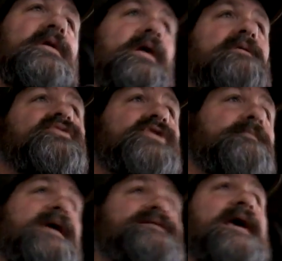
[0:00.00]
You know, she
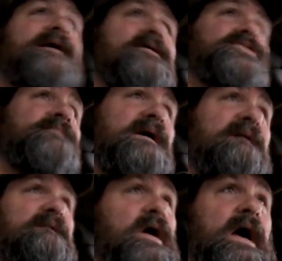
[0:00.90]
may take it, or she may
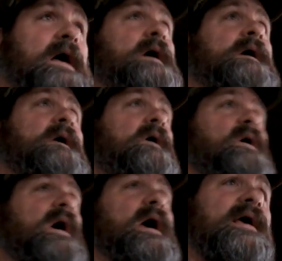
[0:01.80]
go, oh,
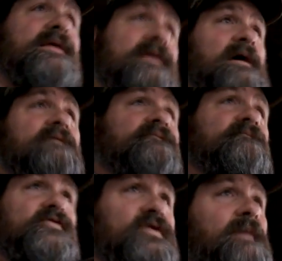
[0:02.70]
I, you know,
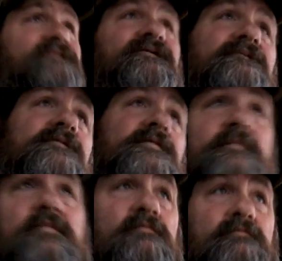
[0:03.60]
she may
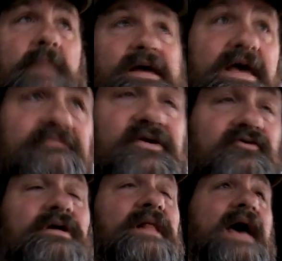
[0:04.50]
may come to
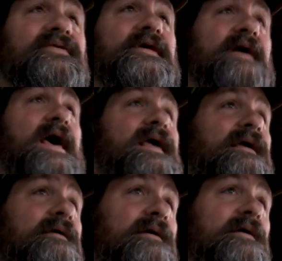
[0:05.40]
realize that
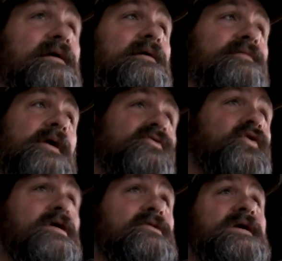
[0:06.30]
hey, those
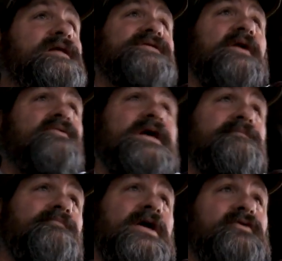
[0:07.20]
three windows don't need
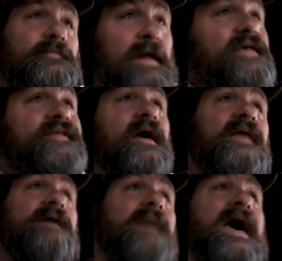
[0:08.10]
to be replaced all
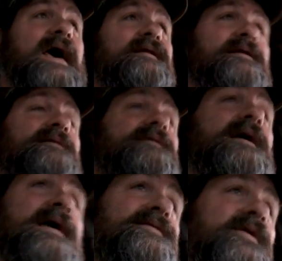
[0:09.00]
that bad.
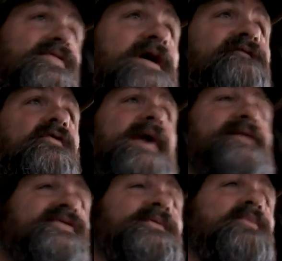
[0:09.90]
And so therefore,
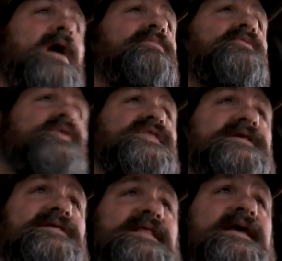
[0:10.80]
that's the problem with
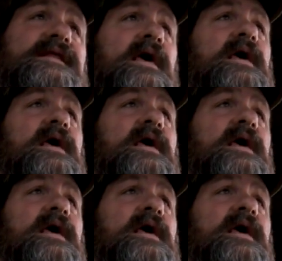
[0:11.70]
these lead